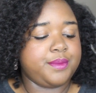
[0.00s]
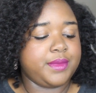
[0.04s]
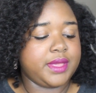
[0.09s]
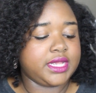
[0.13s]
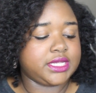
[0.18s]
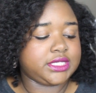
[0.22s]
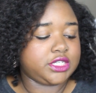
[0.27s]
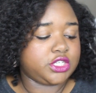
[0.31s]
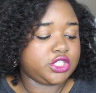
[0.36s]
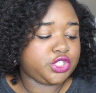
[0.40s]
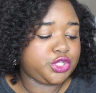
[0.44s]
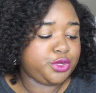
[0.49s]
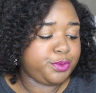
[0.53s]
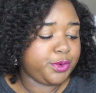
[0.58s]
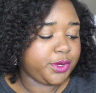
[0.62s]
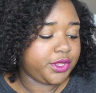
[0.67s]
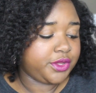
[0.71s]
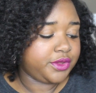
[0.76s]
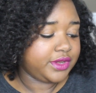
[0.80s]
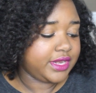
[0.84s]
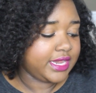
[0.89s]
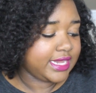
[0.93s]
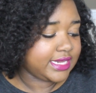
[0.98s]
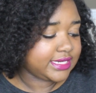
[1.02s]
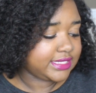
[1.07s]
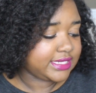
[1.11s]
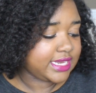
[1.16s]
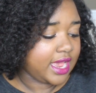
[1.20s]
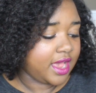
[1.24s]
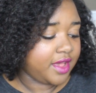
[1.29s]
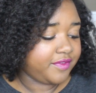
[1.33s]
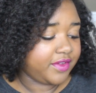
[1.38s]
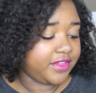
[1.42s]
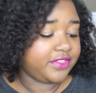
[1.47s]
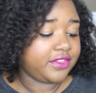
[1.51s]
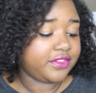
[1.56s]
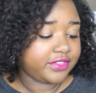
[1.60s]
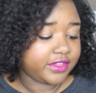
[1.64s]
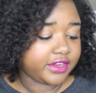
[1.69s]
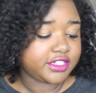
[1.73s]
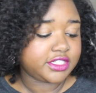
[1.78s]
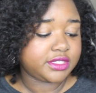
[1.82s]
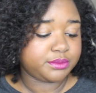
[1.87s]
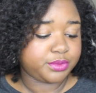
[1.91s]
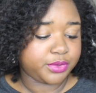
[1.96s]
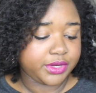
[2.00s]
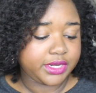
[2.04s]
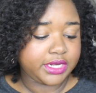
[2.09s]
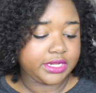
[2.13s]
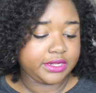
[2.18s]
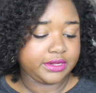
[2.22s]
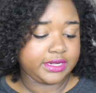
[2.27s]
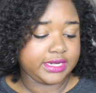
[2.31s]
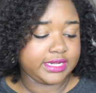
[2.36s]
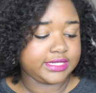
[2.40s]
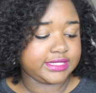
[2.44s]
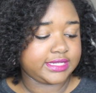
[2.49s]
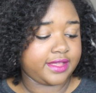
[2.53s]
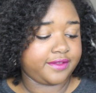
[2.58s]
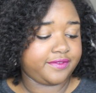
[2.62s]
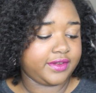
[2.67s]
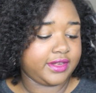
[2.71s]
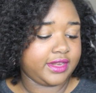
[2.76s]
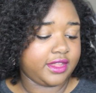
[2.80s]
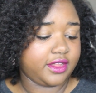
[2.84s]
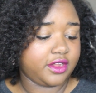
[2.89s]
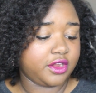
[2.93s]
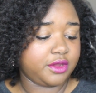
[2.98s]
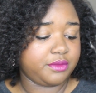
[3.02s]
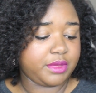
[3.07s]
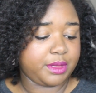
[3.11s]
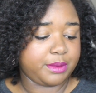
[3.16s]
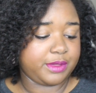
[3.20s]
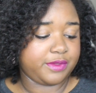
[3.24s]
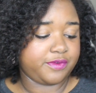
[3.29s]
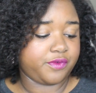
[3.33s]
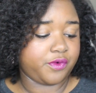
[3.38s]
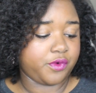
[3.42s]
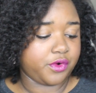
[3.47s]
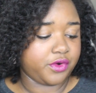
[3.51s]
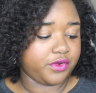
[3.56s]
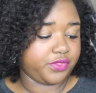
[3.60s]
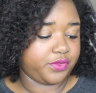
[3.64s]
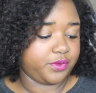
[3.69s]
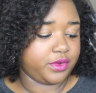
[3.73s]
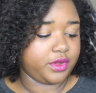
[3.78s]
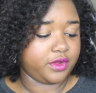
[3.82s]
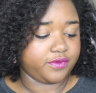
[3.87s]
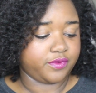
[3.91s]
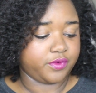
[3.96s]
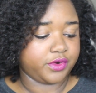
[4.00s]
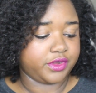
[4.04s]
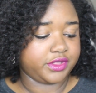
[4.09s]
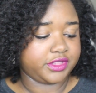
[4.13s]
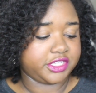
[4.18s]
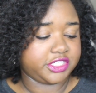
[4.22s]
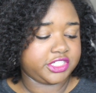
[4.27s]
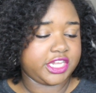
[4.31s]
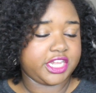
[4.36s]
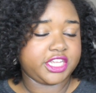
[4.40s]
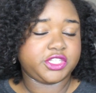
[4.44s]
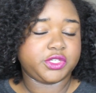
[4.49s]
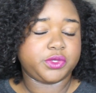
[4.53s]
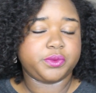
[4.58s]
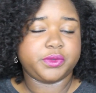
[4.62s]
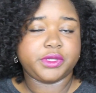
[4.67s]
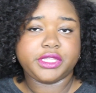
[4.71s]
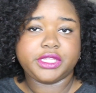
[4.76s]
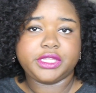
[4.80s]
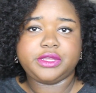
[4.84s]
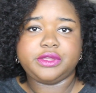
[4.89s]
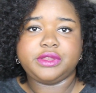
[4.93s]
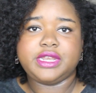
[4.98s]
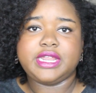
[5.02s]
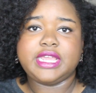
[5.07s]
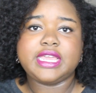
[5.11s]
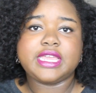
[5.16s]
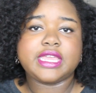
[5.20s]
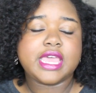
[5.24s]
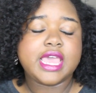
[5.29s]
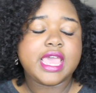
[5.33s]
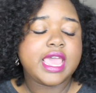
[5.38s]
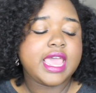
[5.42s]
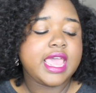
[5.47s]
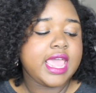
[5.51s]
Is there super unique stuff? I think there's some pretty unique stuff in here. Maybe 3 or 4 of the shades are really unique.